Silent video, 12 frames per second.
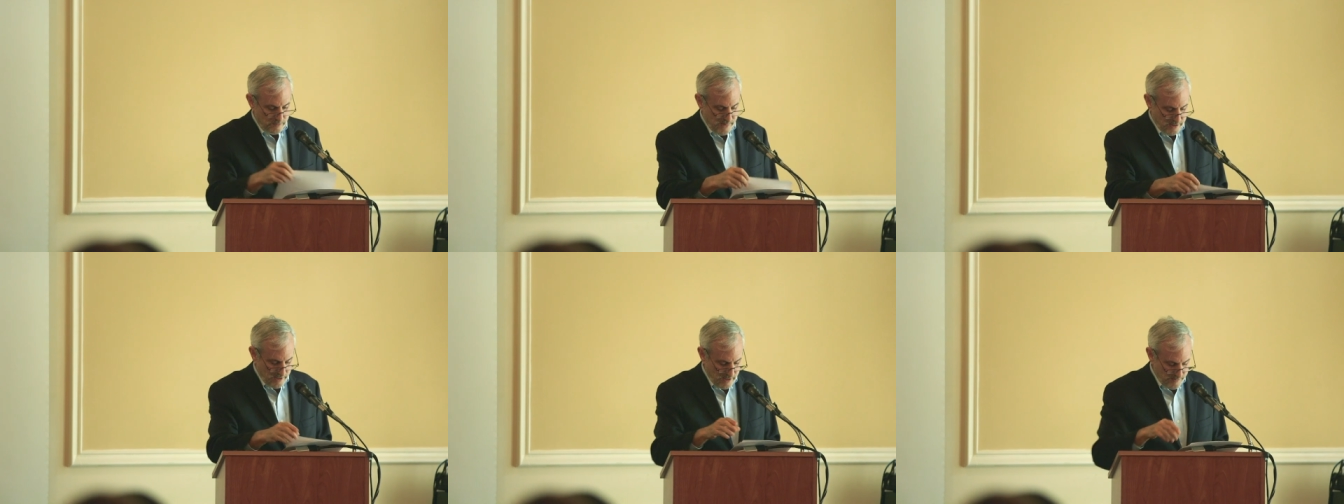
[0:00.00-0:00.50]
of my
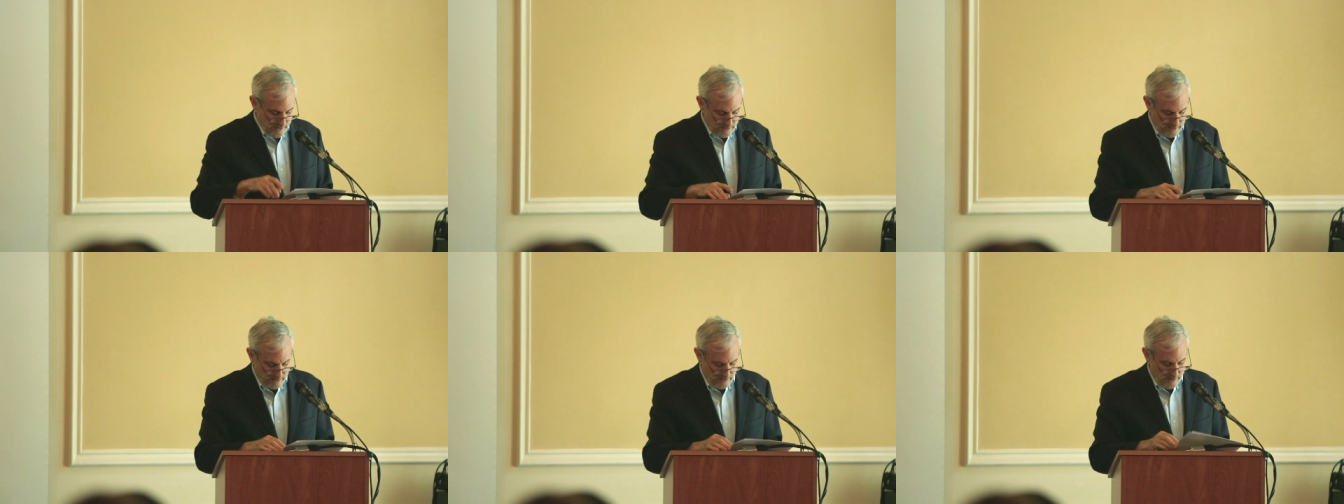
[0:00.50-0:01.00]
comments
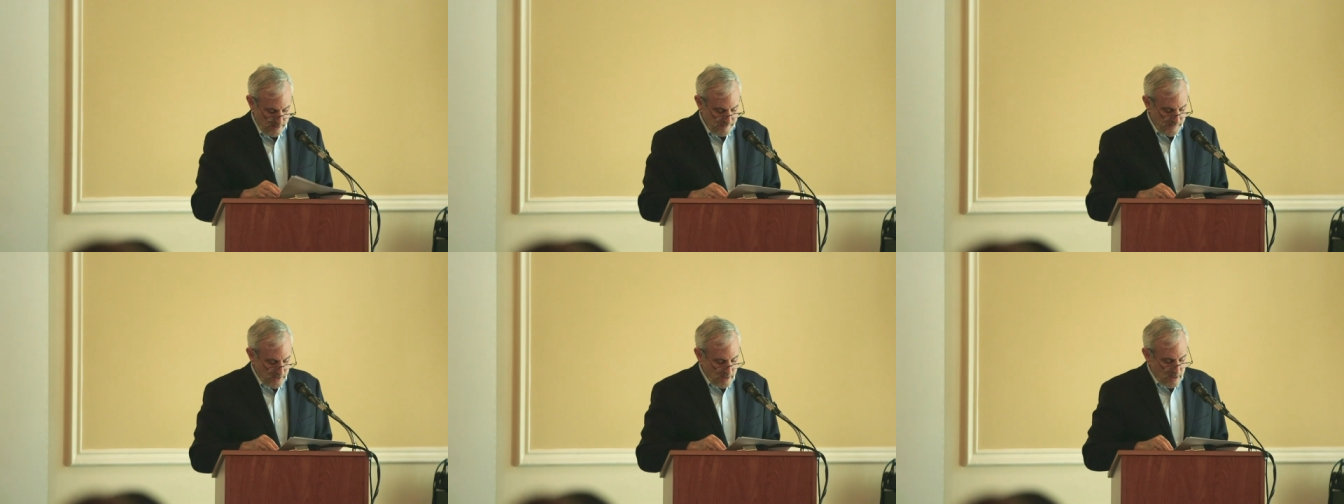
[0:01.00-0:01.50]
here.
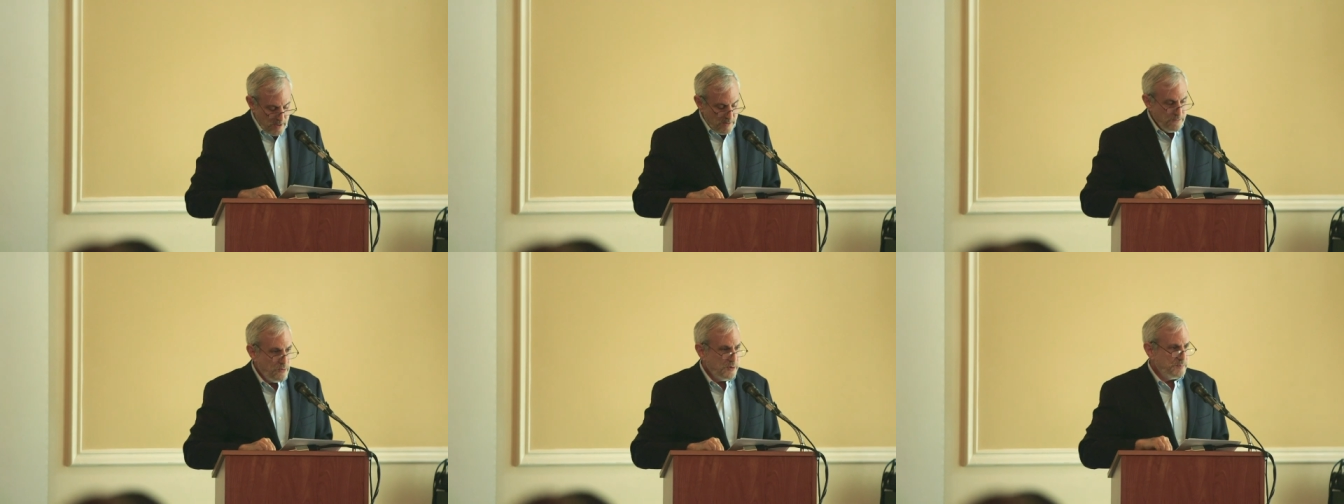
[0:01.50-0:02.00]

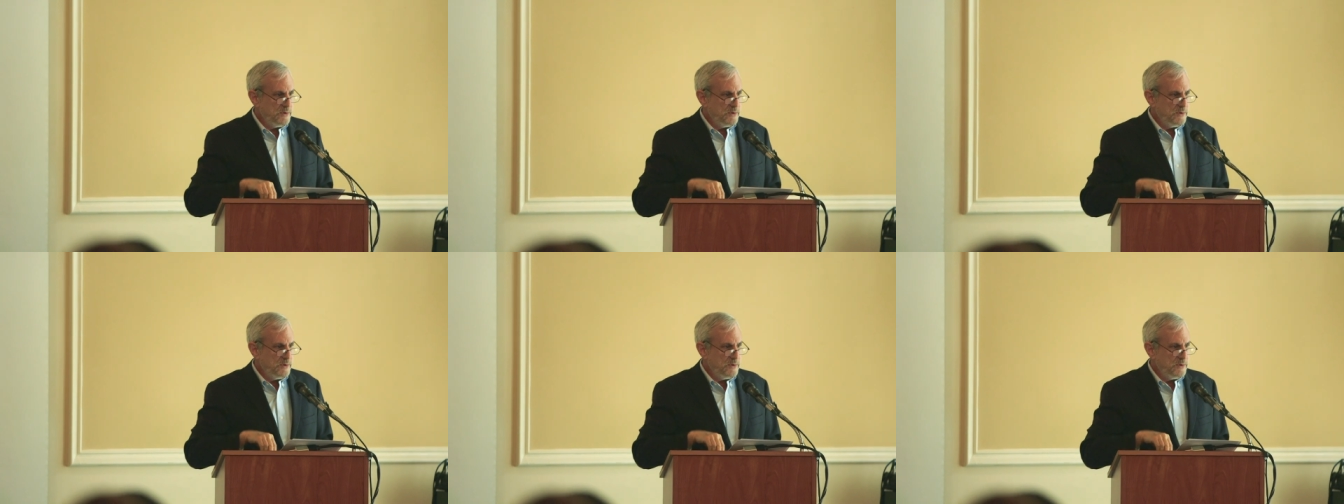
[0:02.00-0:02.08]
Fourth